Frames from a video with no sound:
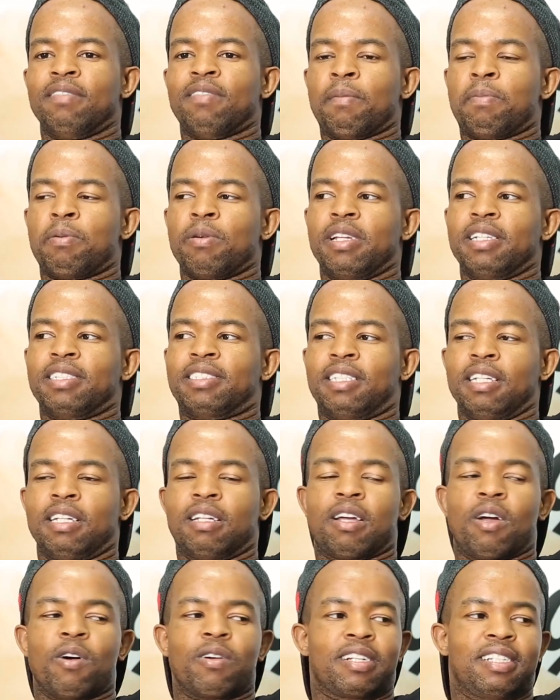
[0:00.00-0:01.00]
Liverpool has
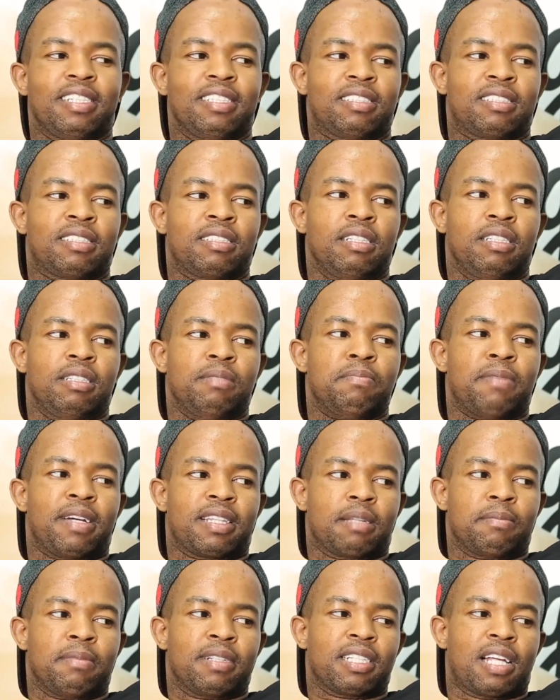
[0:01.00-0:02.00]
still got this
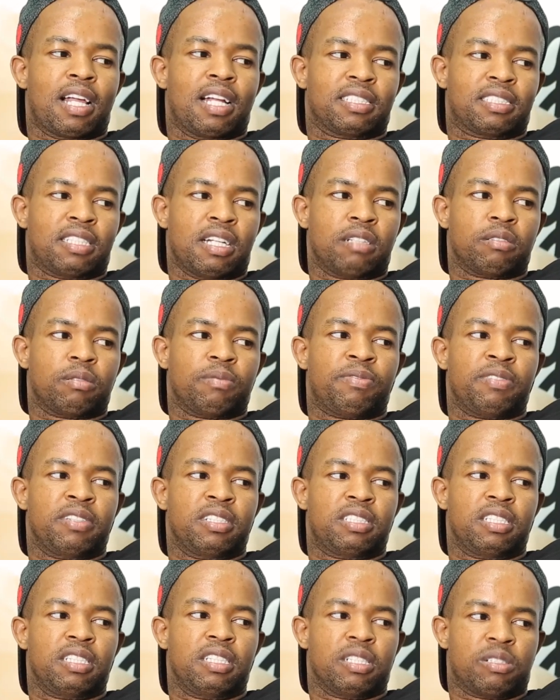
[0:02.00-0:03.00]
mathematical chance of
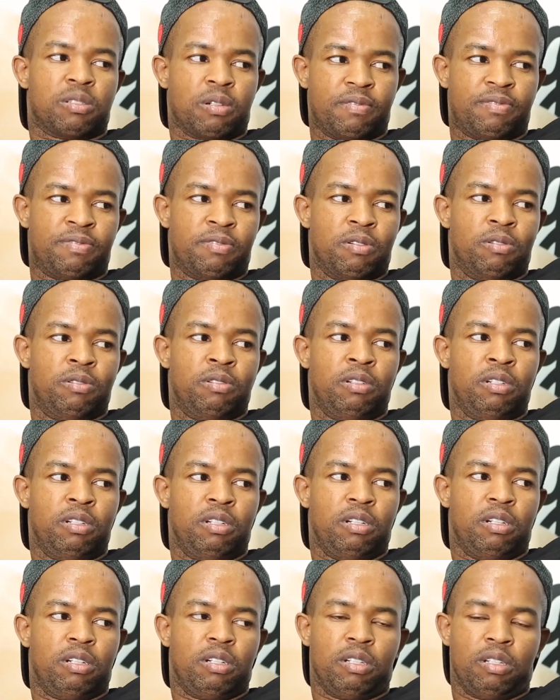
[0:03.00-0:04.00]
finishing in the top 4.
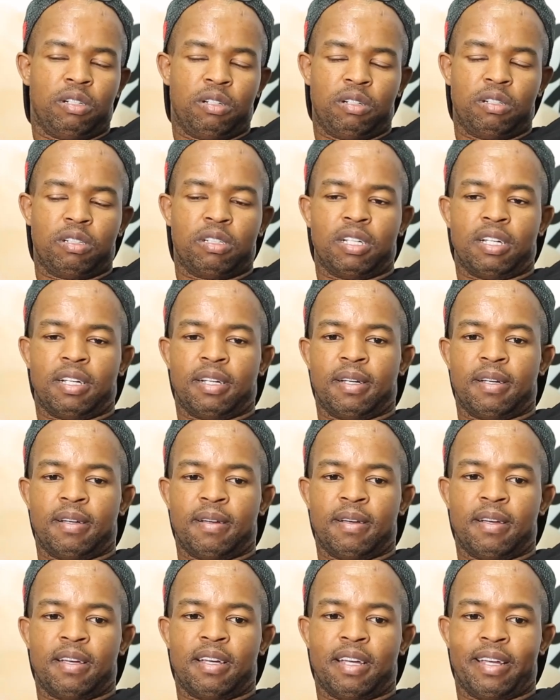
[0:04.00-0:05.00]
You know,
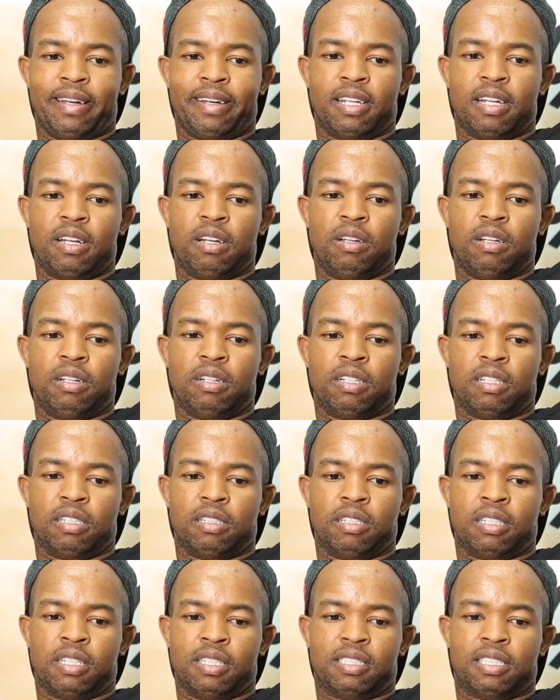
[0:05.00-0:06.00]
and then
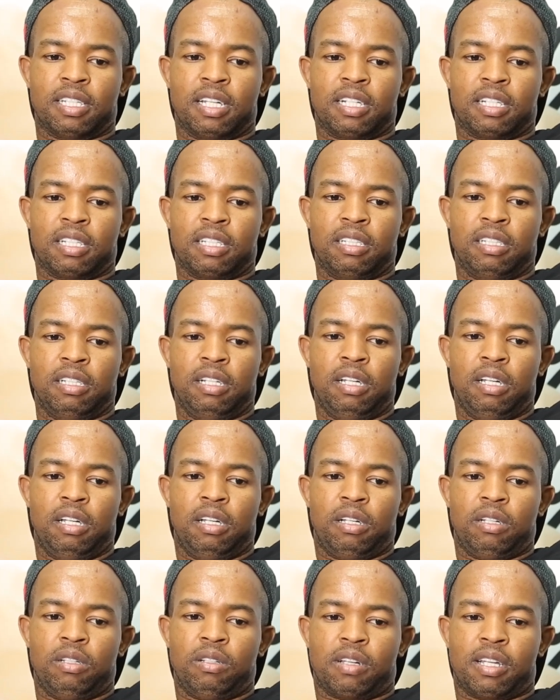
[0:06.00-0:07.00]
recently
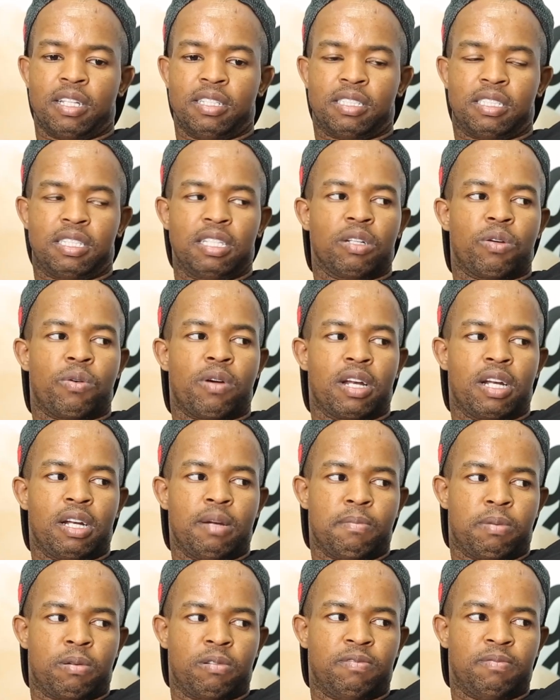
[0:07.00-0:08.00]
you can see quite
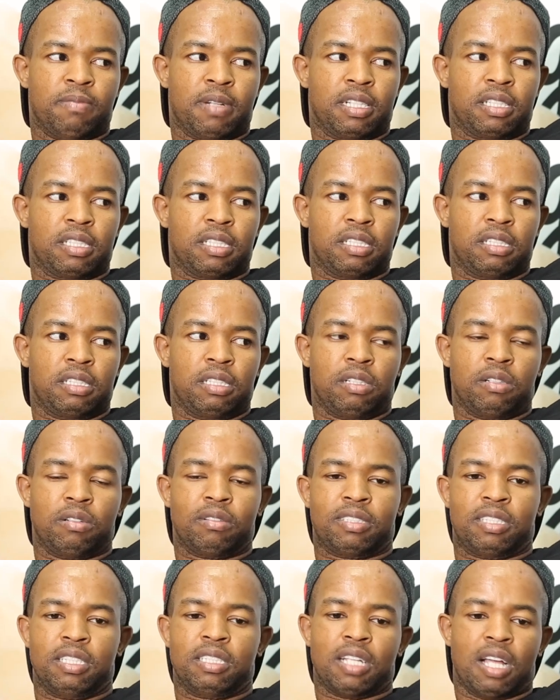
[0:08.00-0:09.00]
an improvement. You
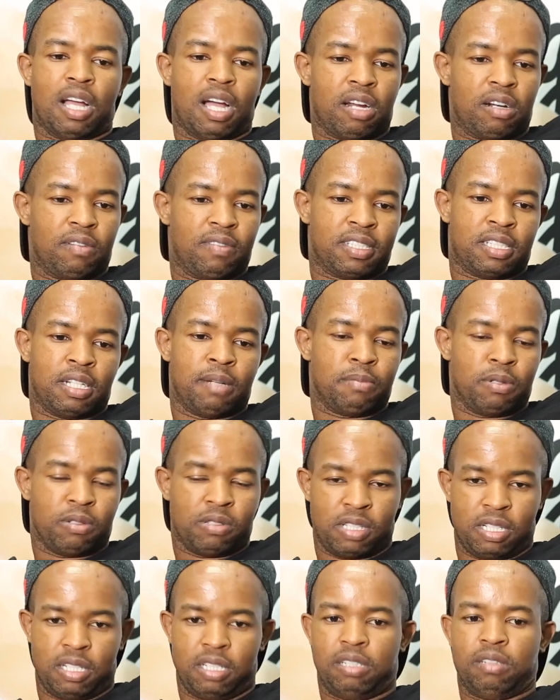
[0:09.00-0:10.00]
know, since they are out of the
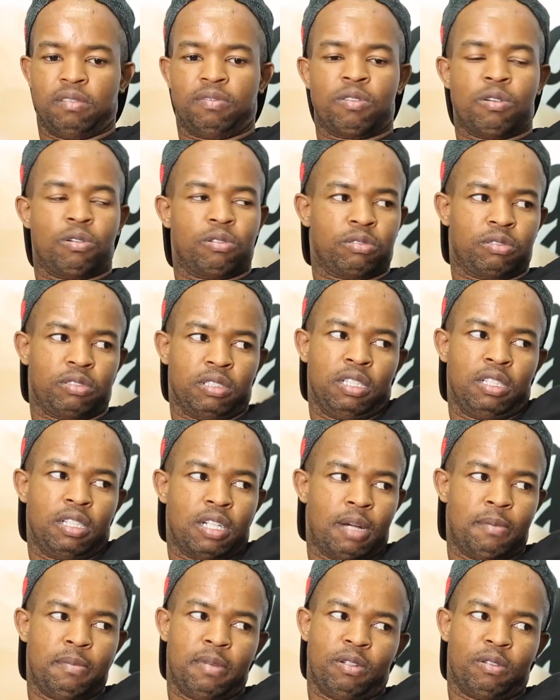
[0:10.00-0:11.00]
Champions League, of course.
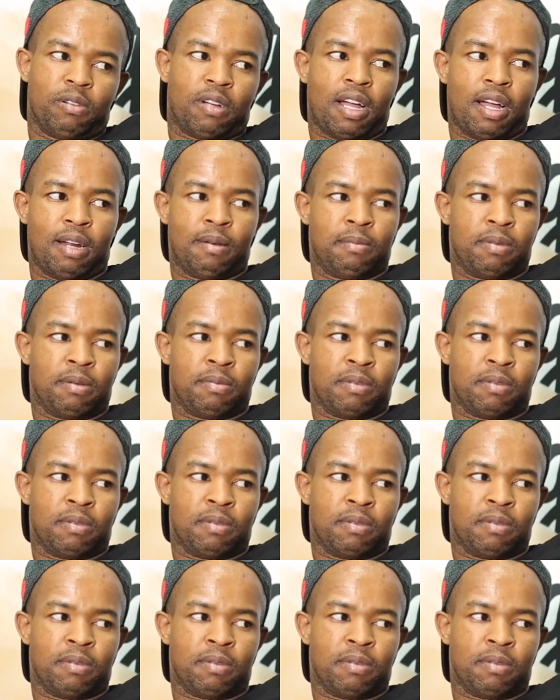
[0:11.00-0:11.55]
I mean, you can't.